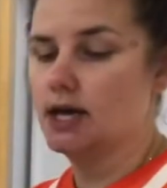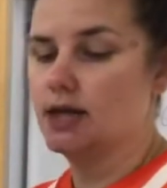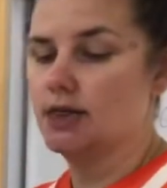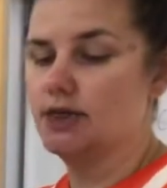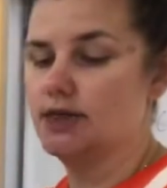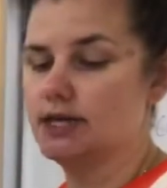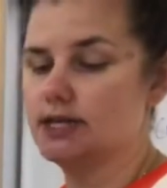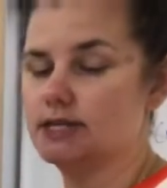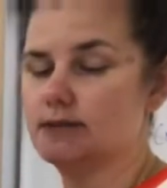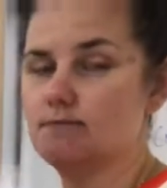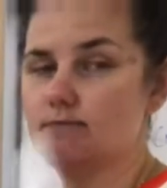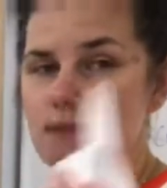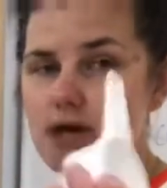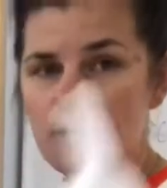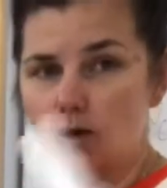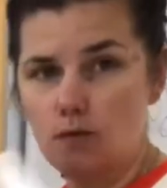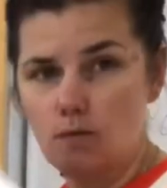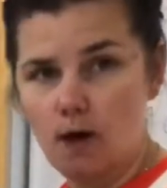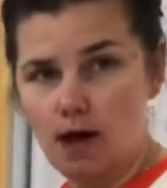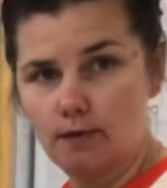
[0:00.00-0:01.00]
this
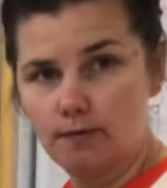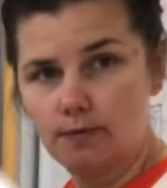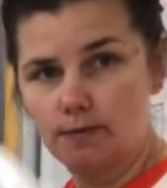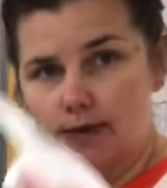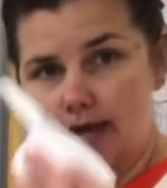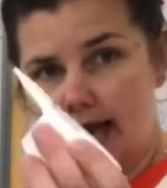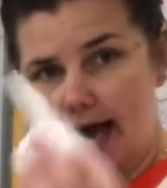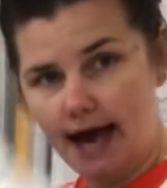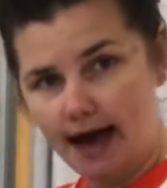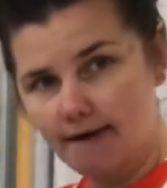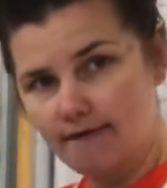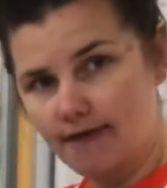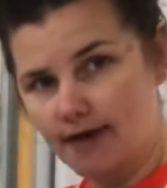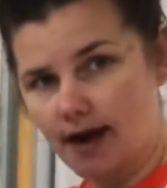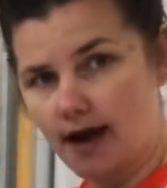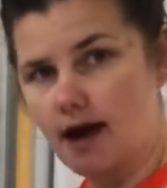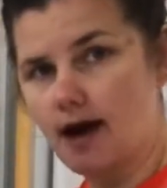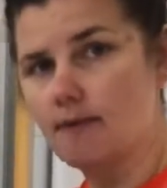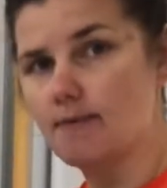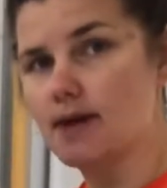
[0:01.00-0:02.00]
middle one would be 1/2
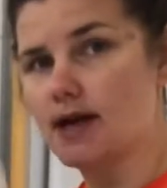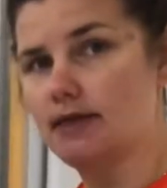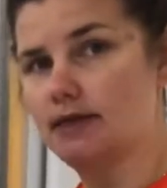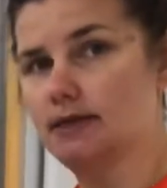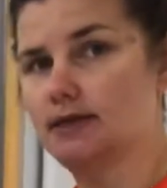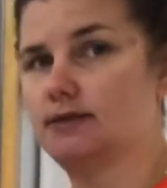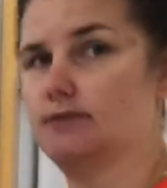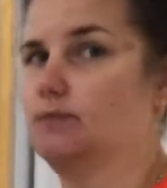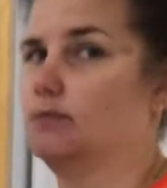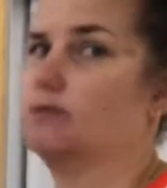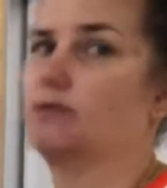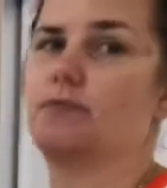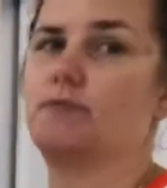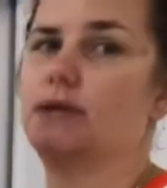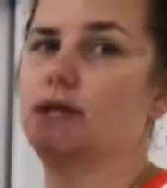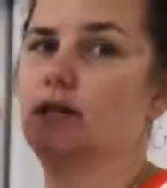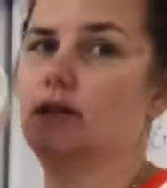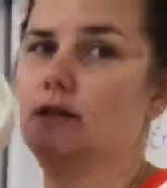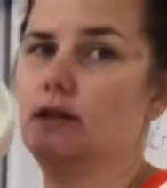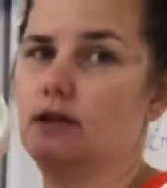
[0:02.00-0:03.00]
cup, and this one would
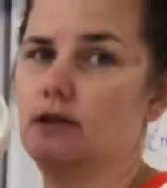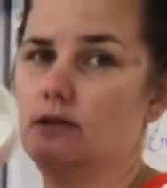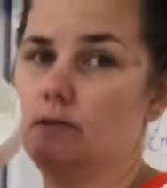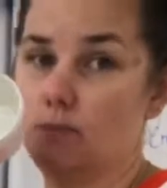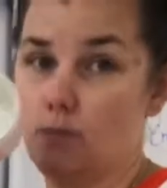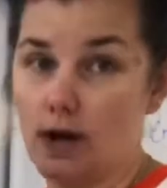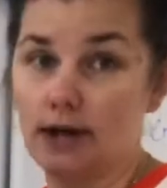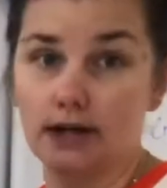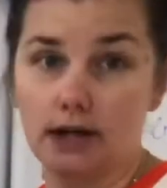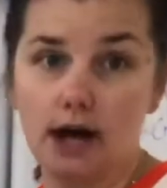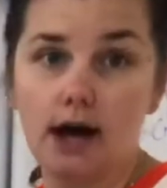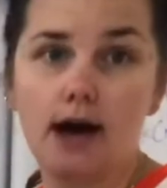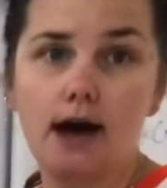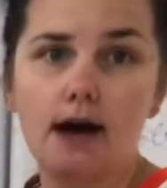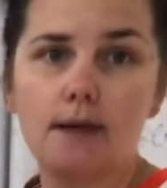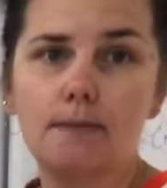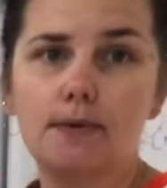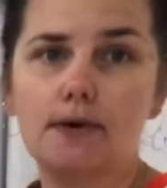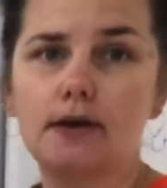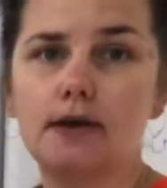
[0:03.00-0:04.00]
be 1
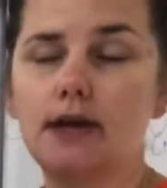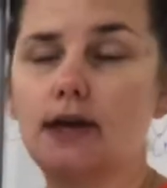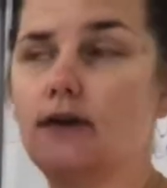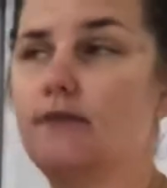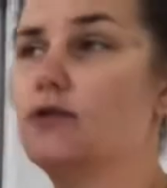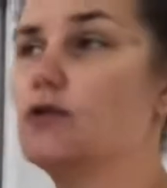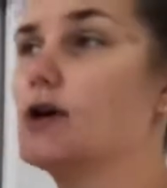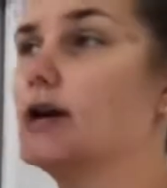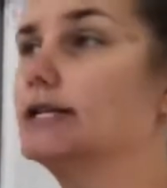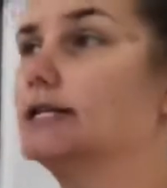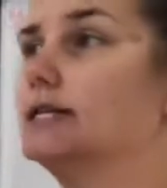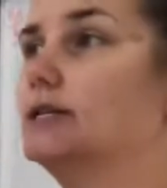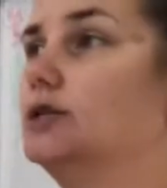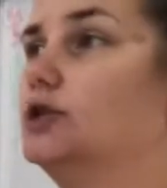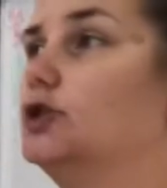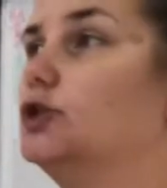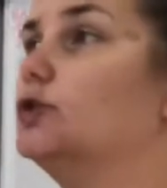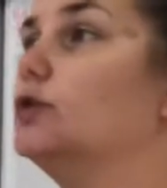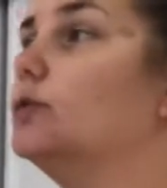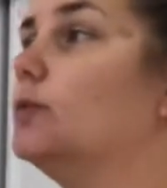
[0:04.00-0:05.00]
cup. If you guys
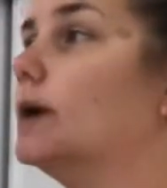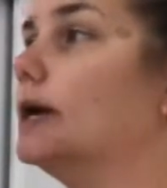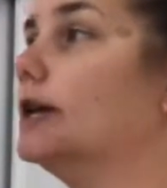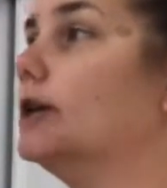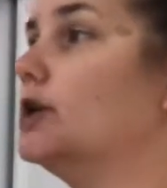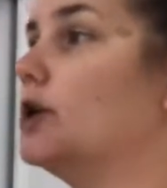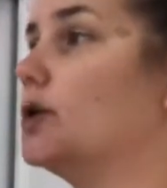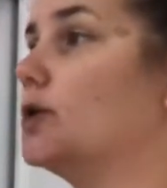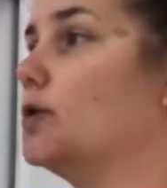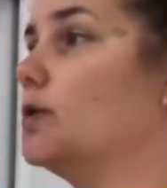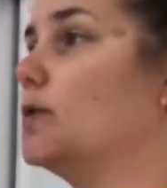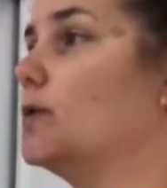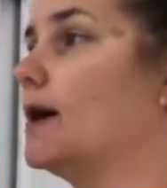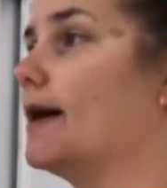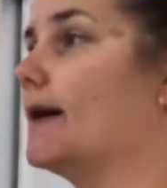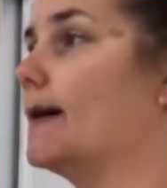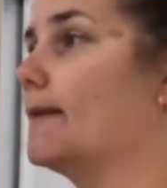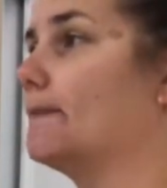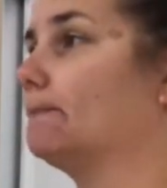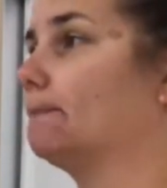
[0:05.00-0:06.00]
do want to know,
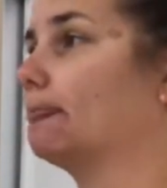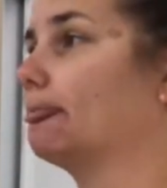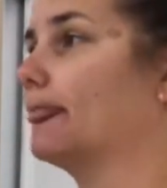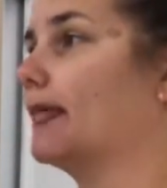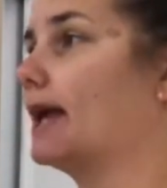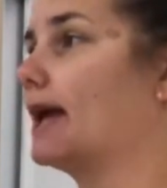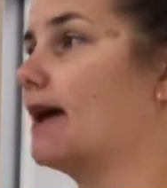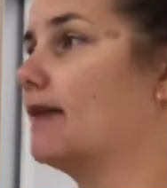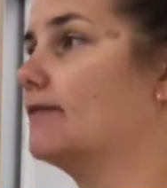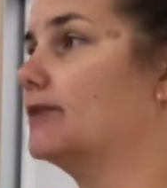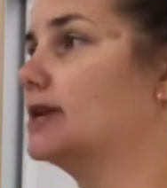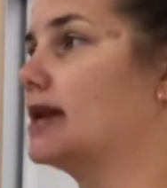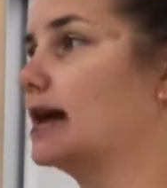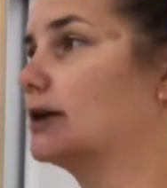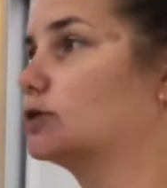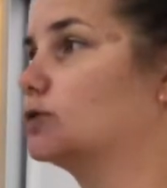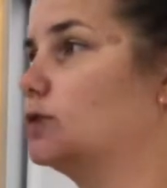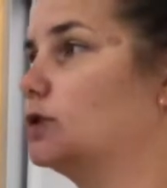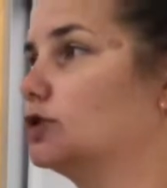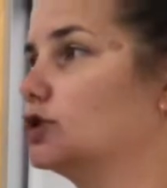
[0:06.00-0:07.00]
like have an
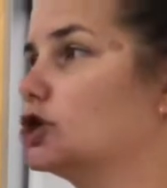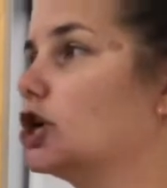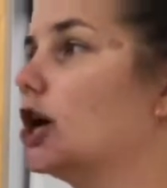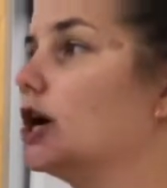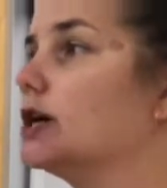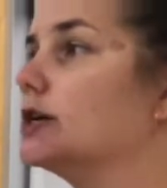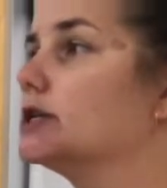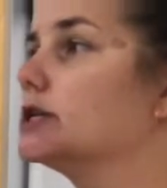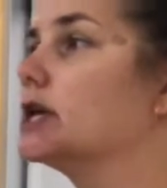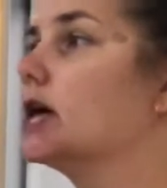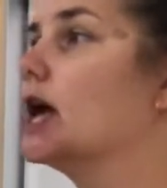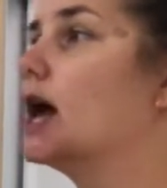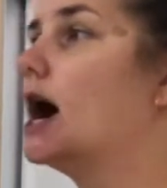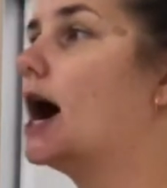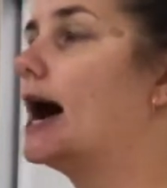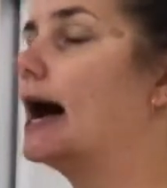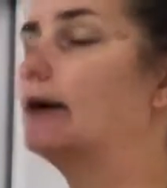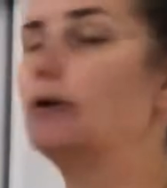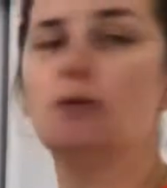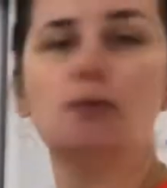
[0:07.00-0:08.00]
actual chart,
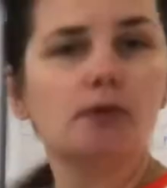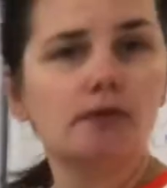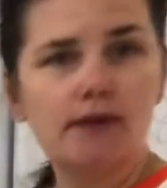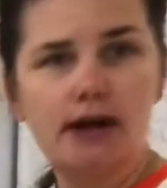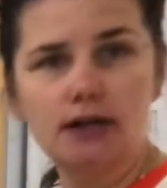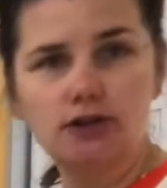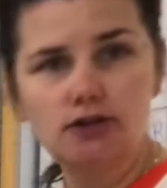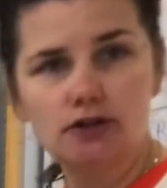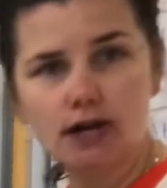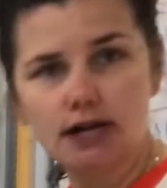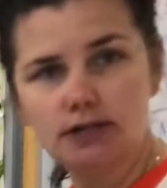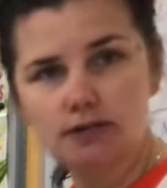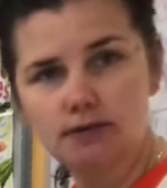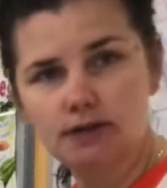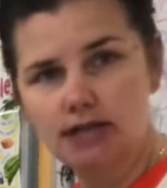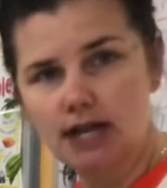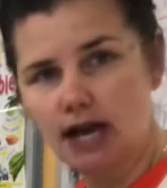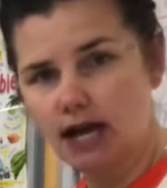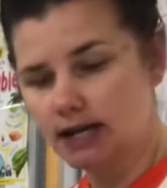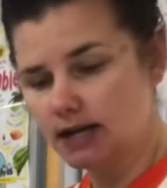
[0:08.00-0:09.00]
I will provide you guys
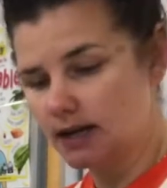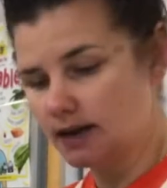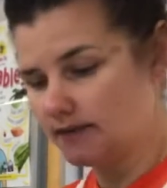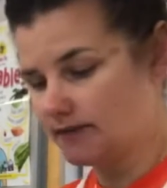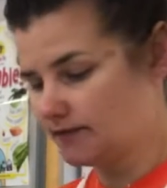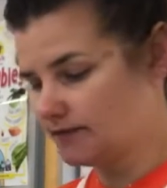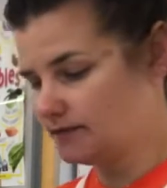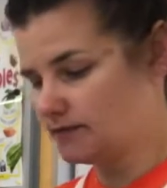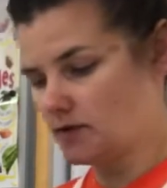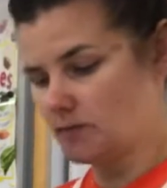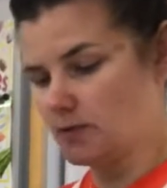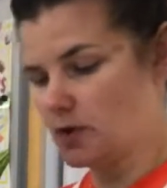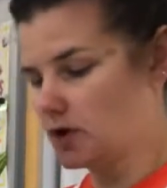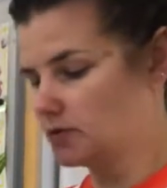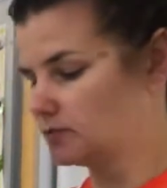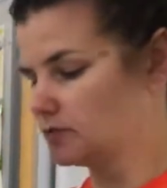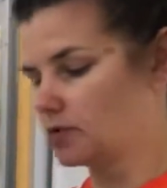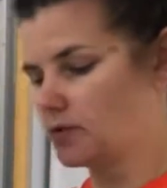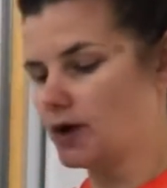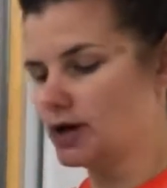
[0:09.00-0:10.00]
with that. If
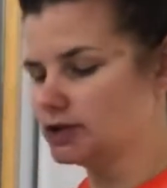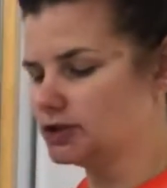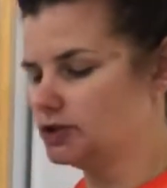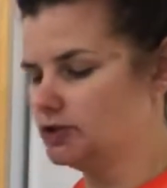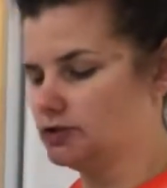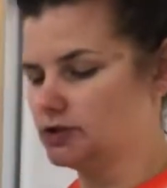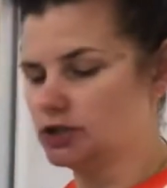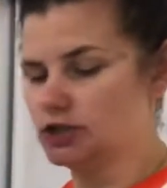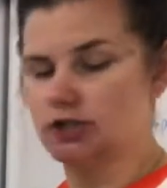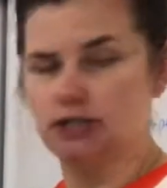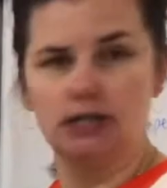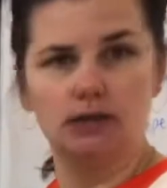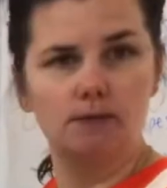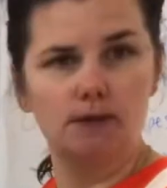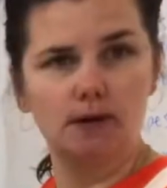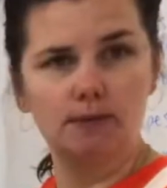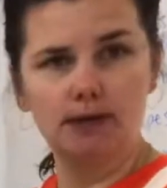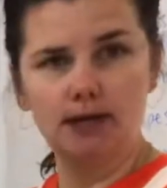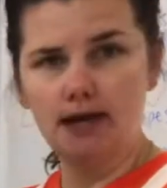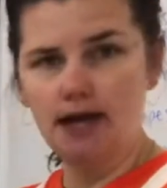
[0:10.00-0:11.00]
upon request, you can just
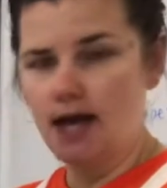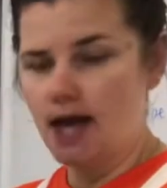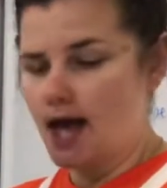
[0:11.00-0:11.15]
email me.